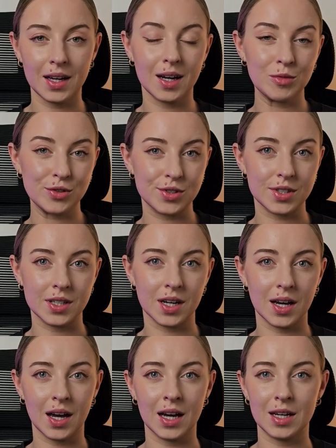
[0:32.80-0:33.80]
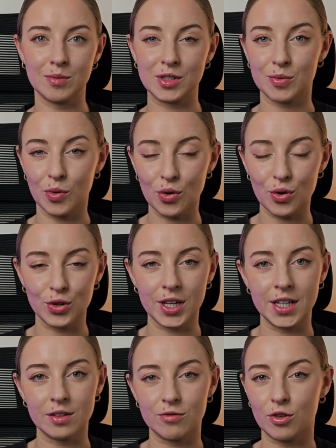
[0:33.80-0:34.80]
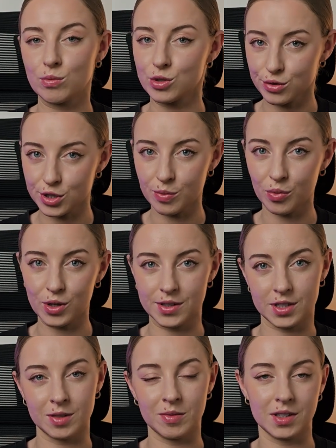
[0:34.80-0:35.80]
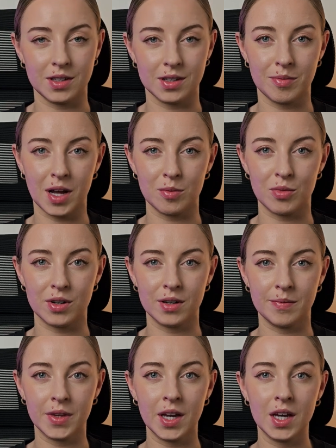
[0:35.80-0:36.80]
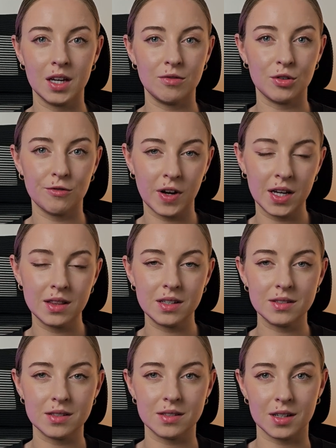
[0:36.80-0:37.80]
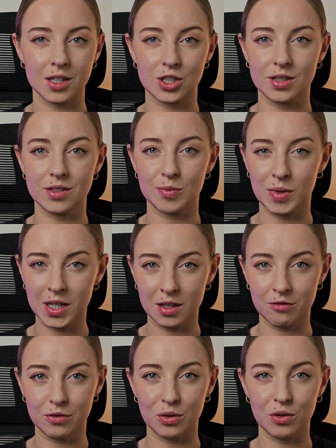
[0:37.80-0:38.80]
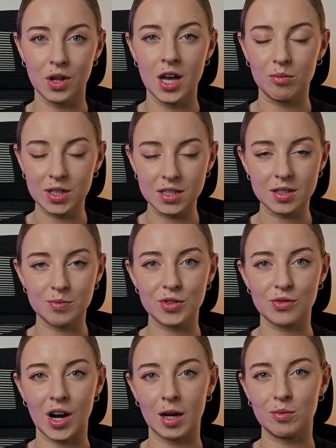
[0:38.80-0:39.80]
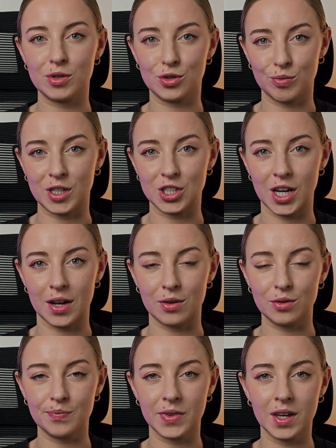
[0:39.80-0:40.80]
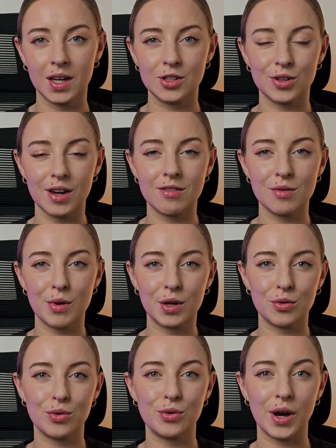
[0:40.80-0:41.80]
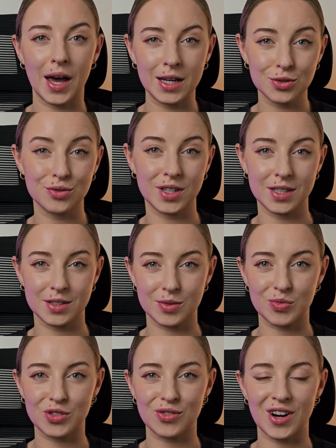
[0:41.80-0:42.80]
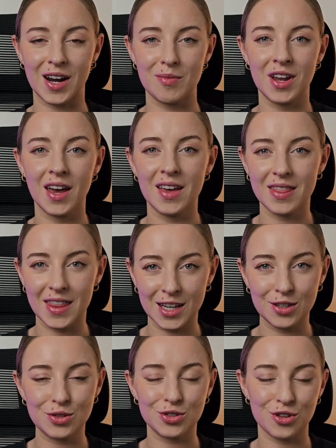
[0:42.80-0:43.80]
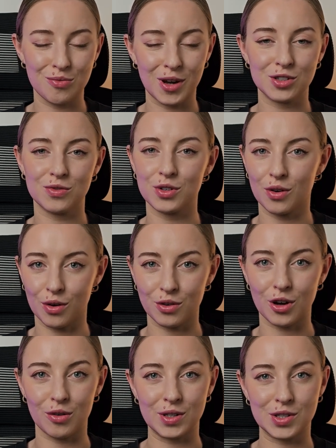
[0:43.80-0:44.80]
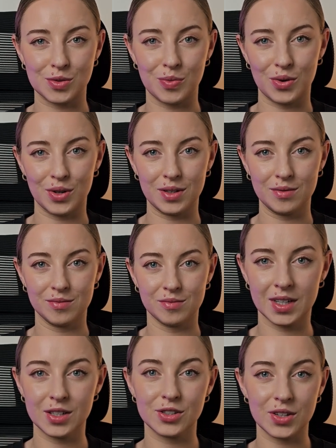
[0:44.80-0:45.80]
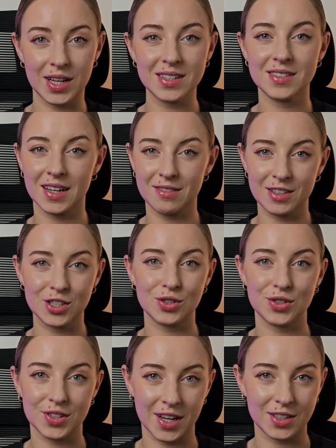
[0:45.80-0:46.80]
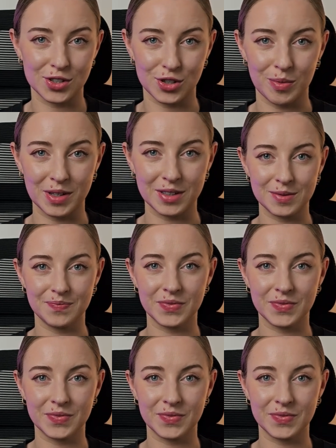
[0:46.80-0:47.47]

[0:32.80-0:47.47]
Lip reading: I'm Lucia. I am a support coordinator from True Support team here in Melbourne. If you find these discussions meaningful, please subscribe to my channel. To everyone who has already subscribed, thank you so much for your ongoing support. So let's dive into today's topic.